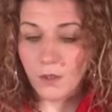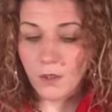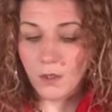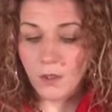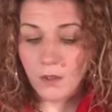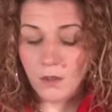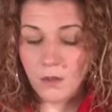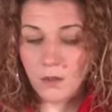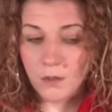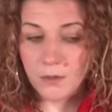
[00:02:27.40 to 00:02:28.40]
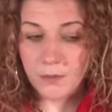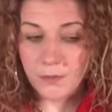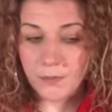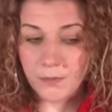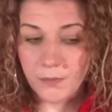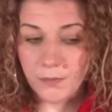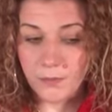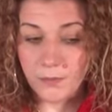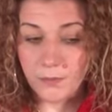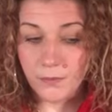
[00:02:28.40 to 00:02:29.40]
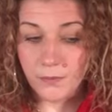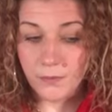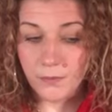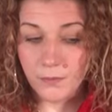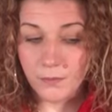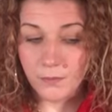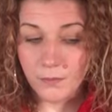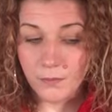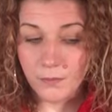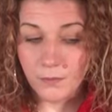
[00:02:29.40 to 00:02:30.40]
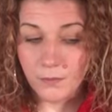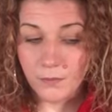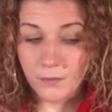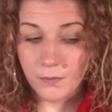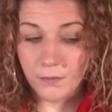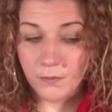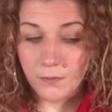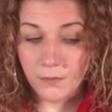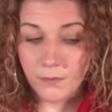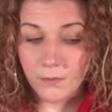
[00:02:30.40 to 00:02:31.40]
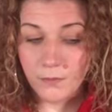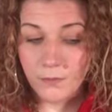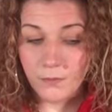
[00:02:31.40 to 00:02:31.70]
(no one is talking)